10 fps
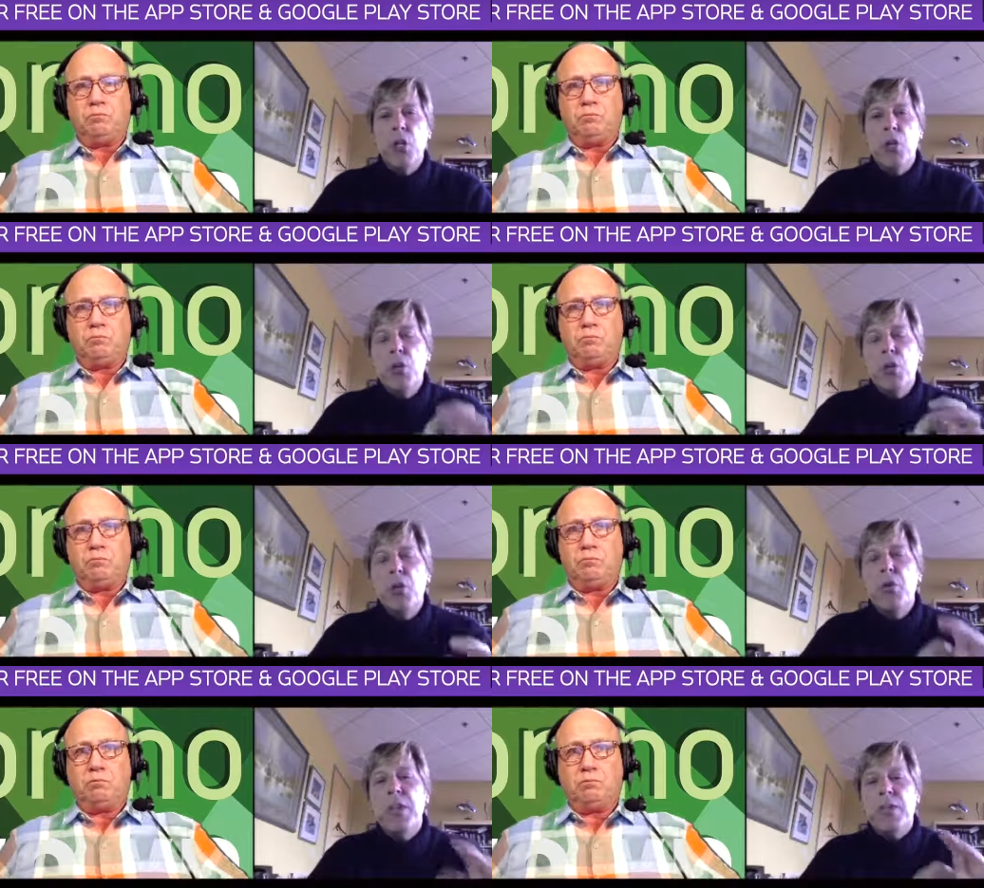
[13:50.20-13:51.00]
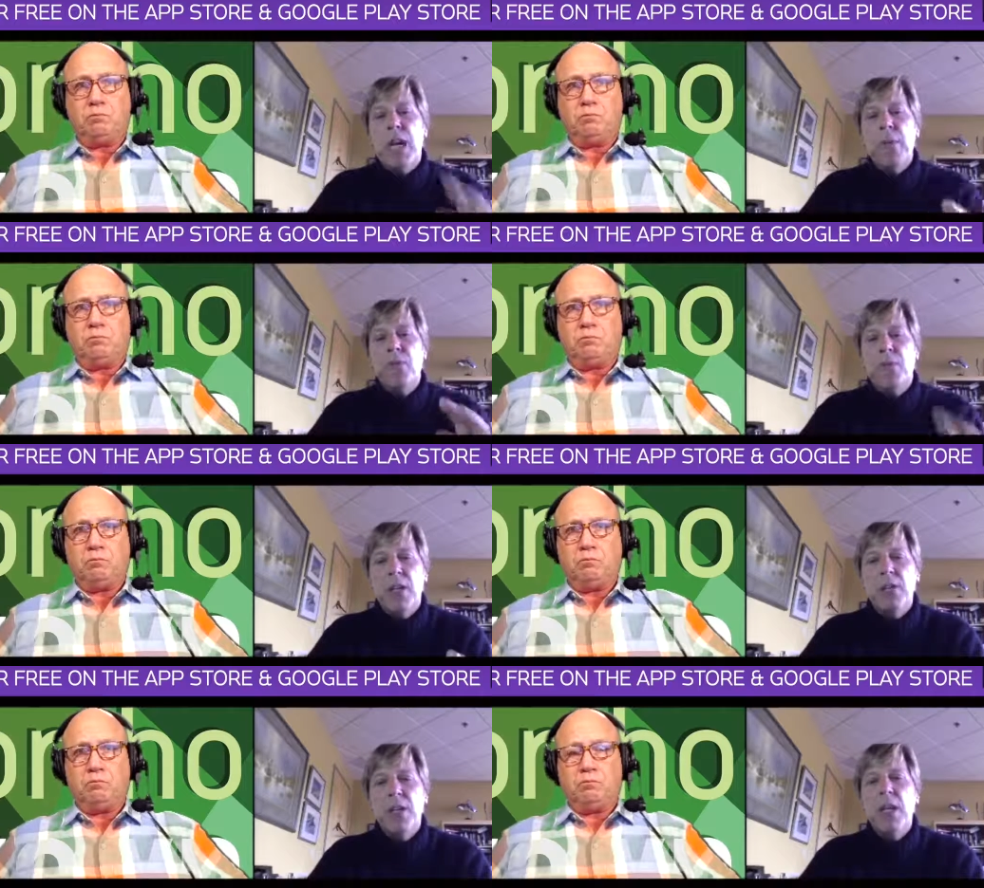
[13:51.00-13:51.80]
Speaker 1: When you do this type of
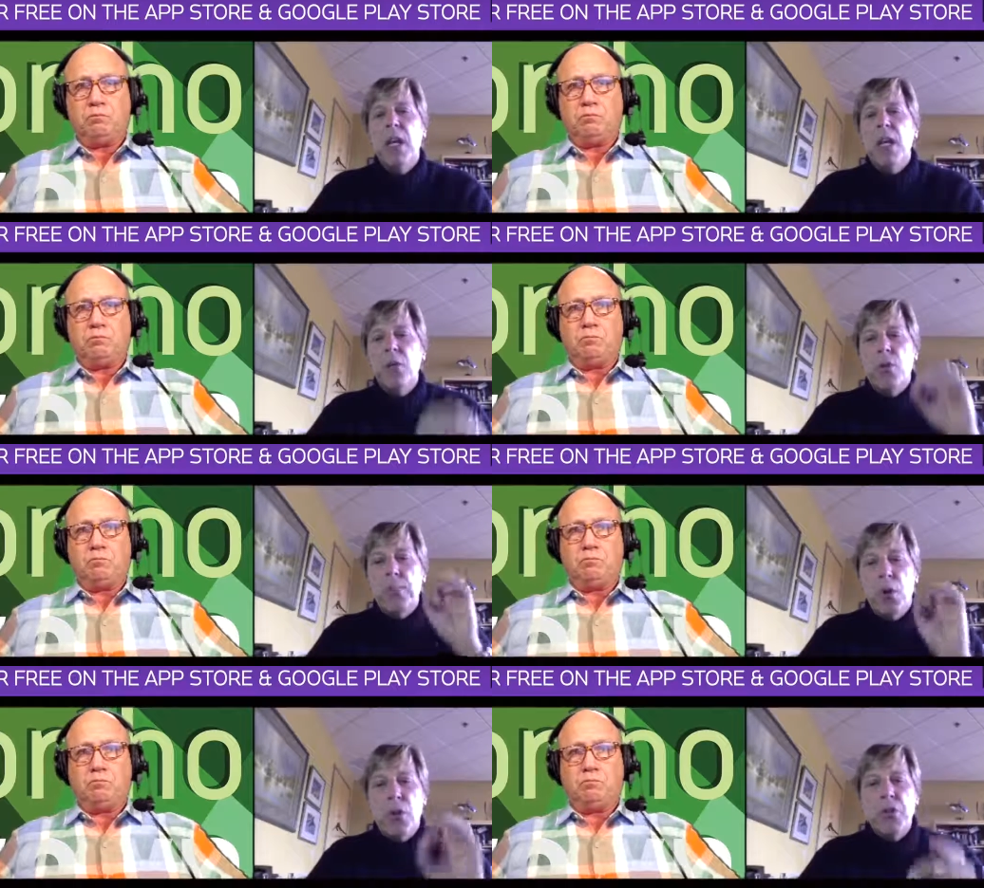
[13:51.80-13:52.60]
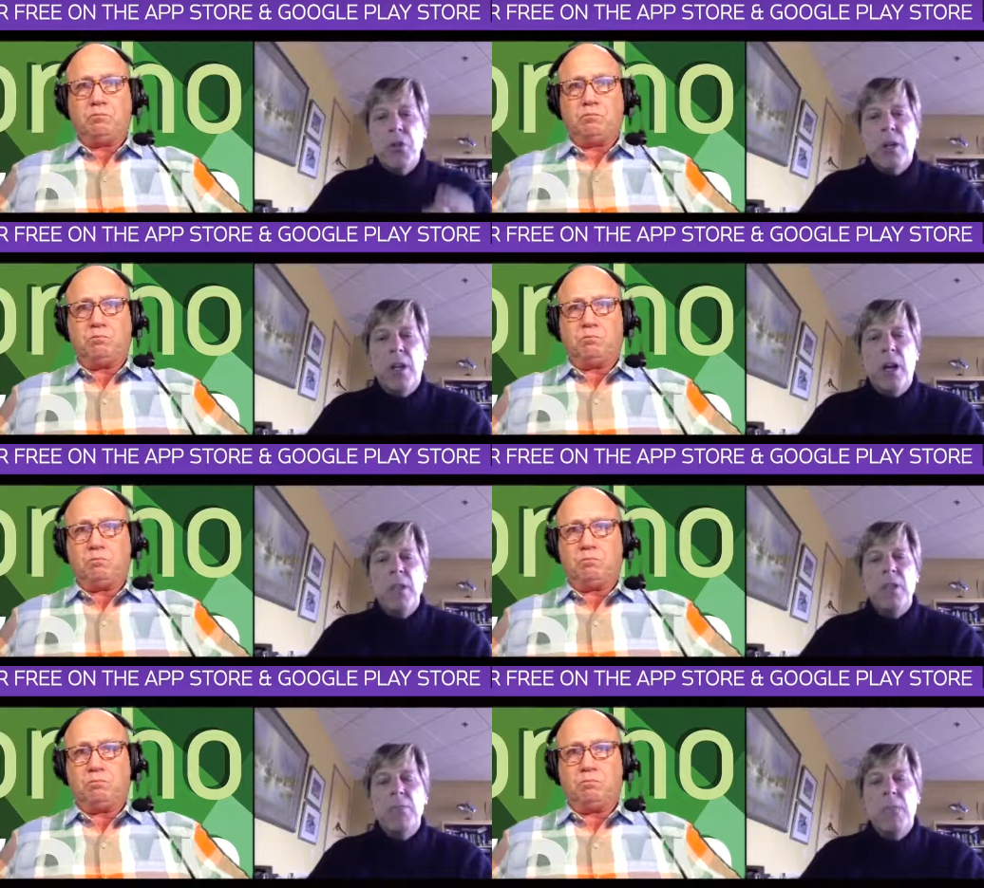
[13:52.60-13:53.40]
testing, you are
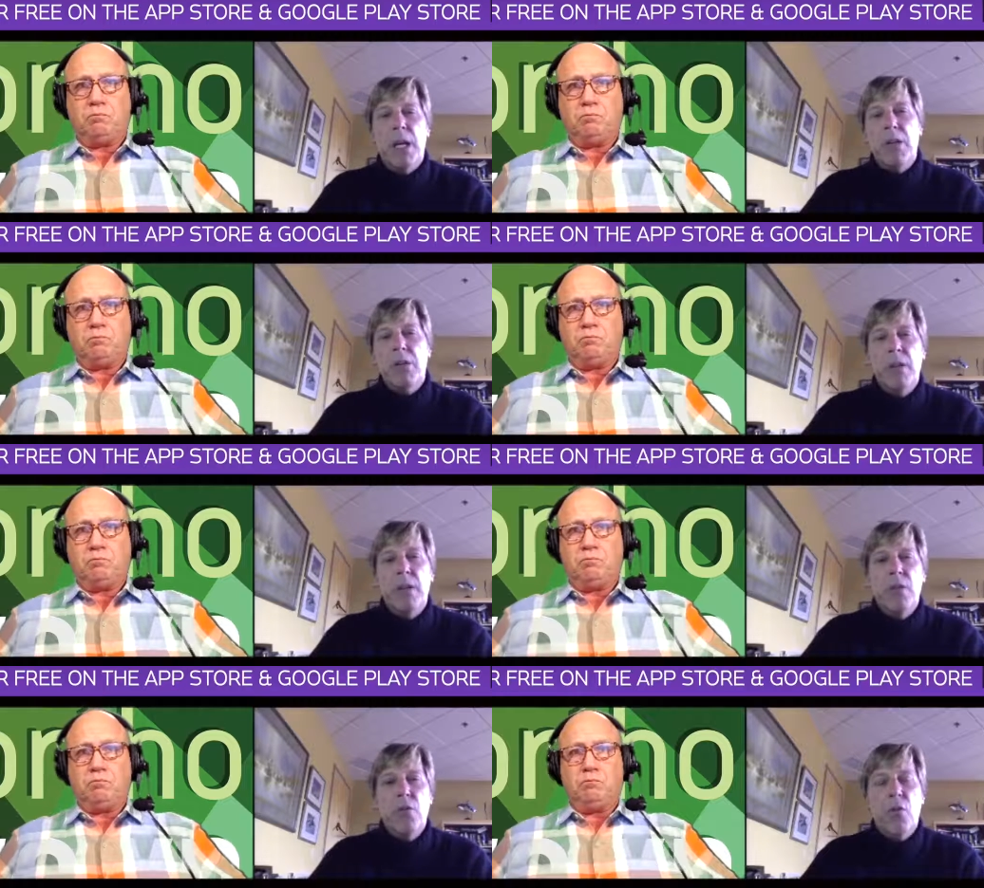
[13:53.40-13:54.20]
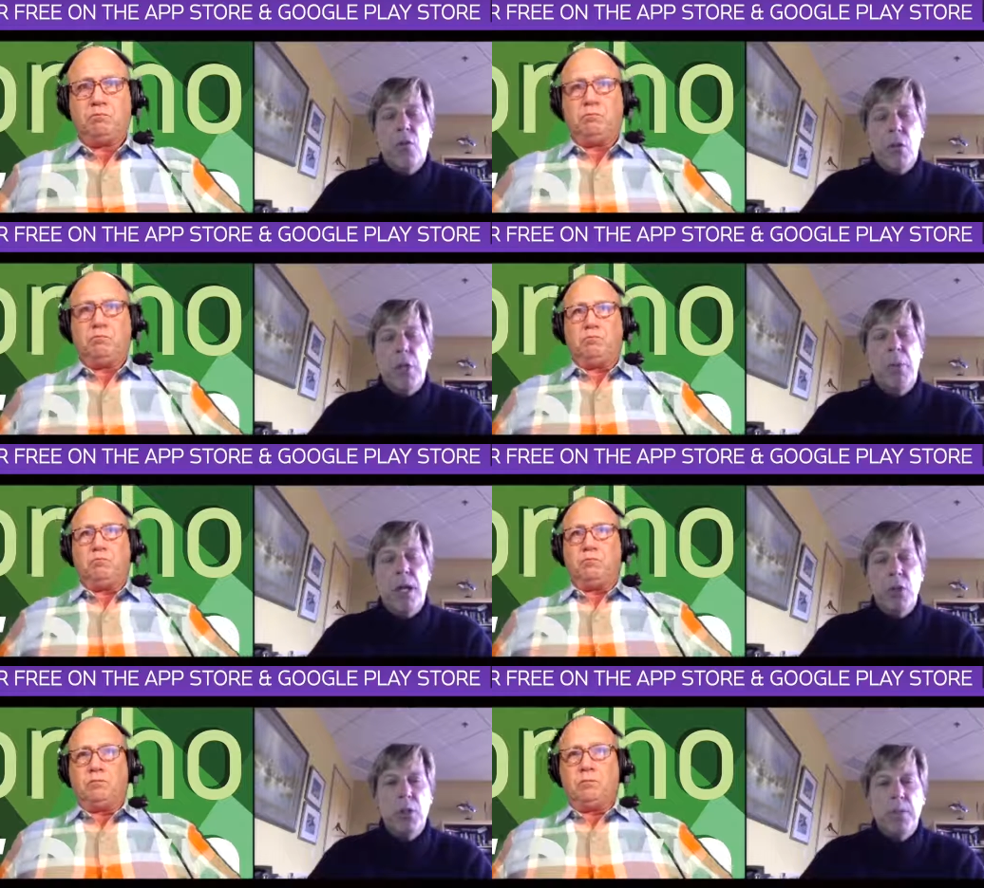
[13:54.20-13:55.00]
personalizing medicine for your
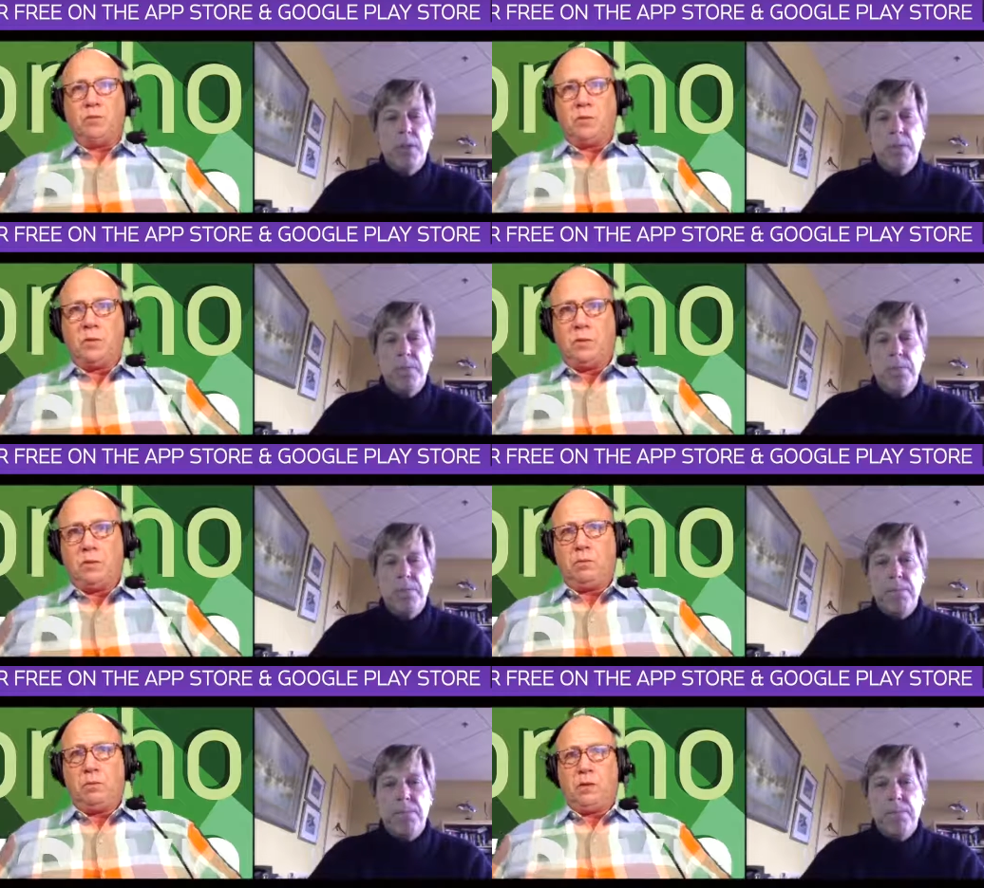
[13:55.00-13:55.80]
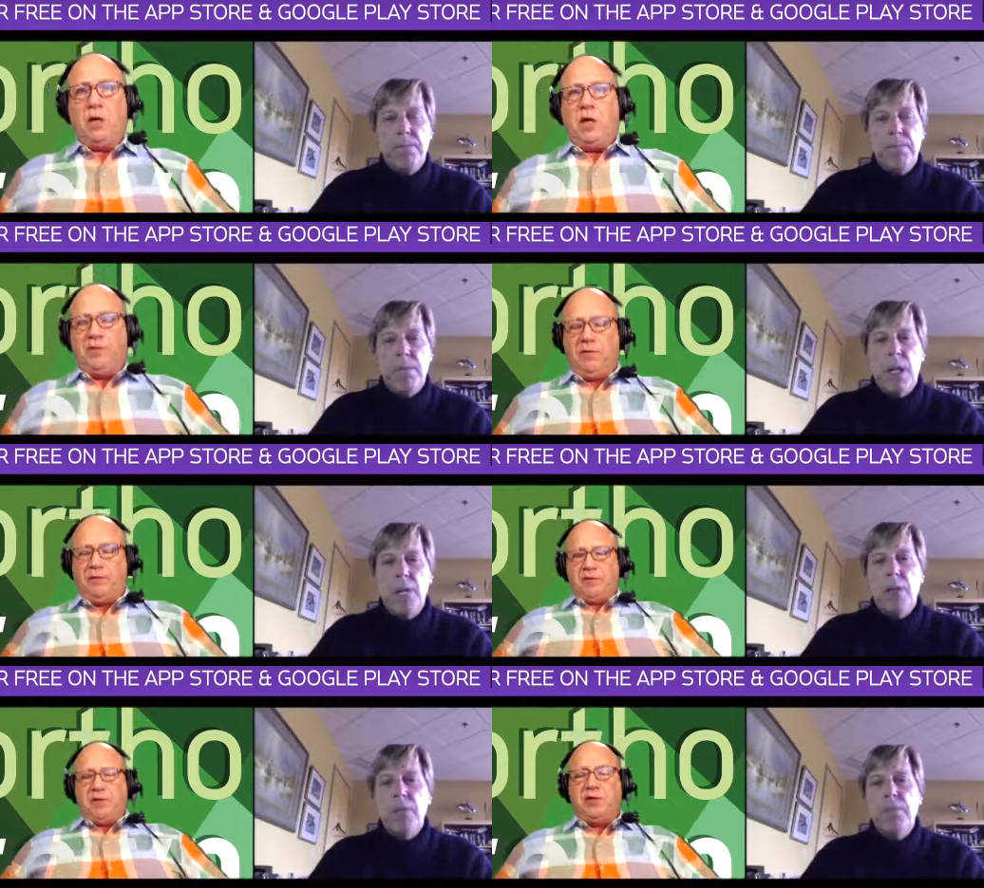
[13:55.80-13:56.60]
patient.
Speaker 2: If a
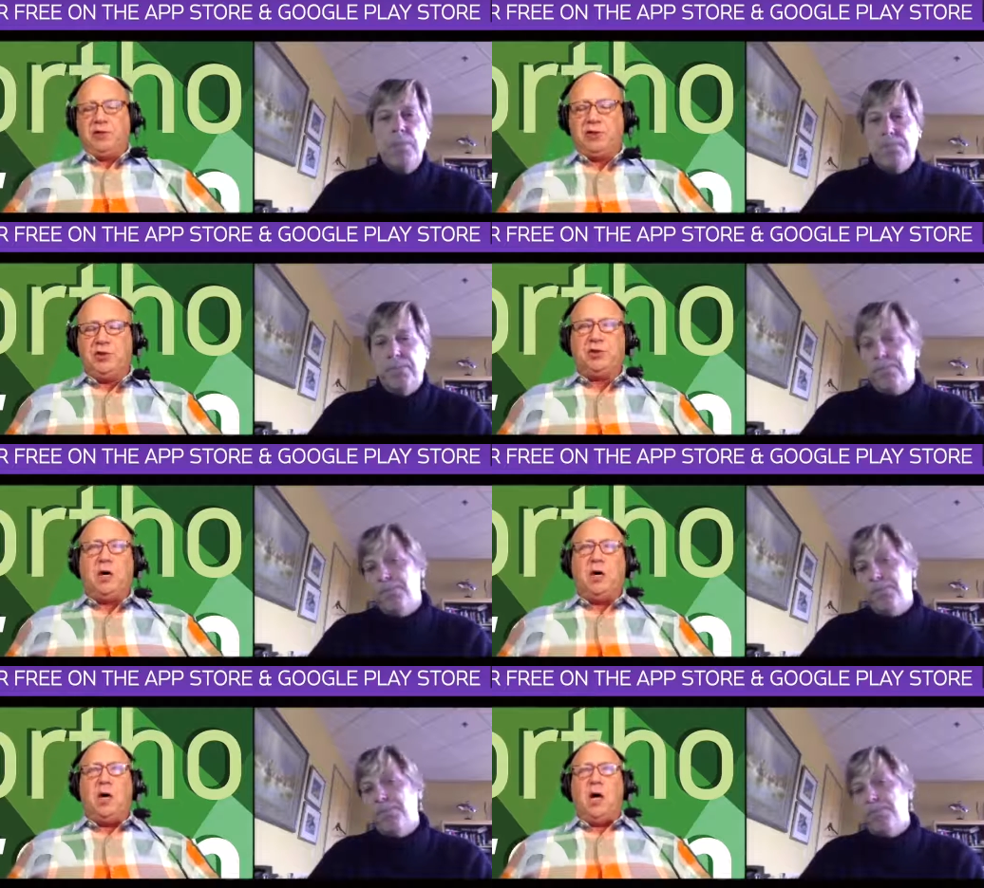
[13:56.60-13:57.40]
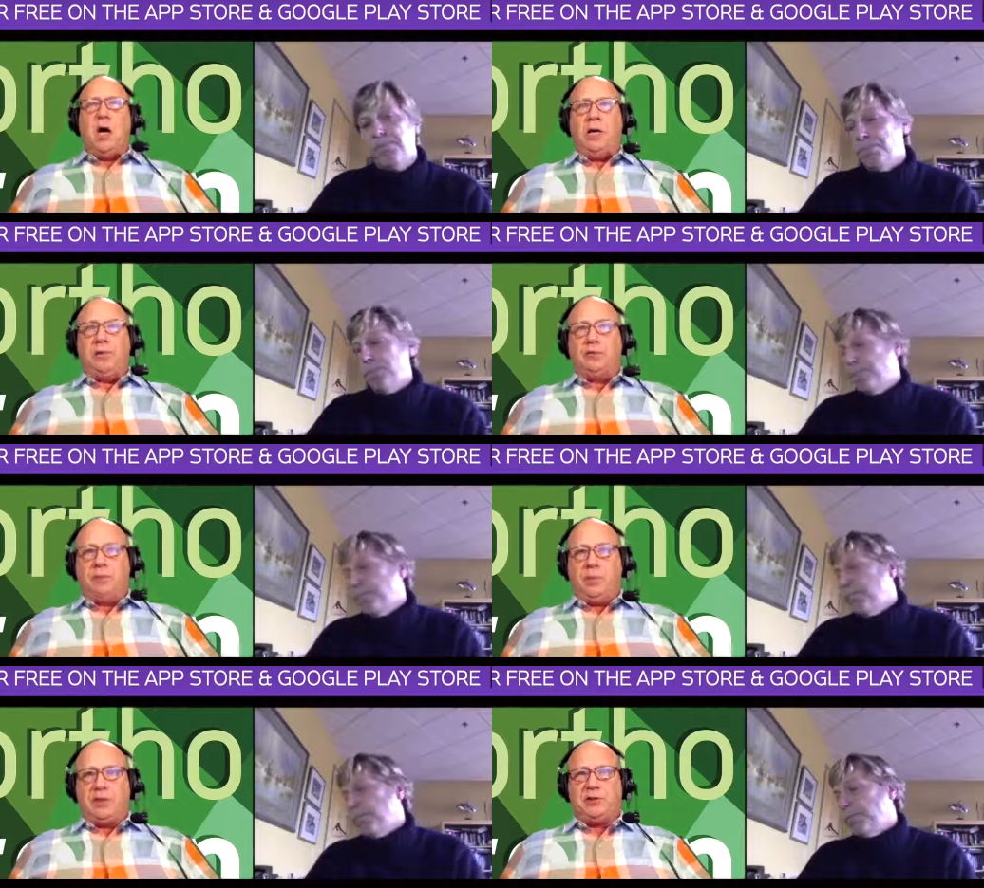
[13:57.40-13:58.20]
physician saw 100
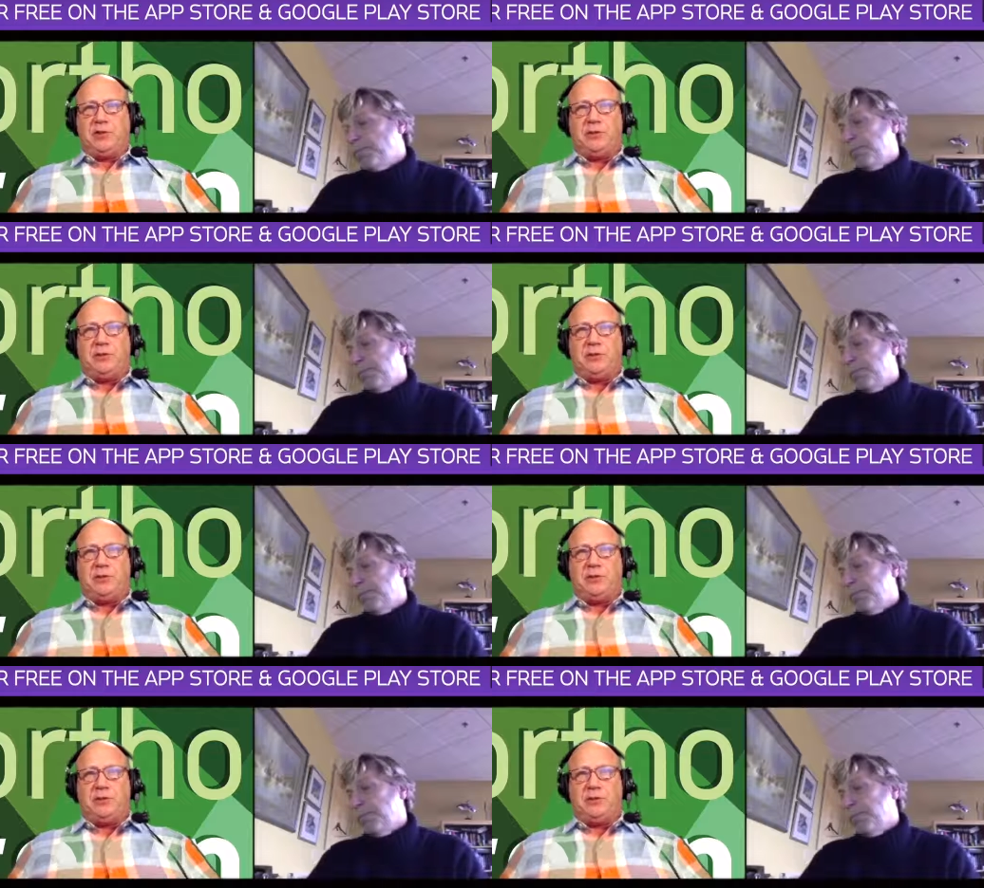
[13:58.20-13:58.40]
patients,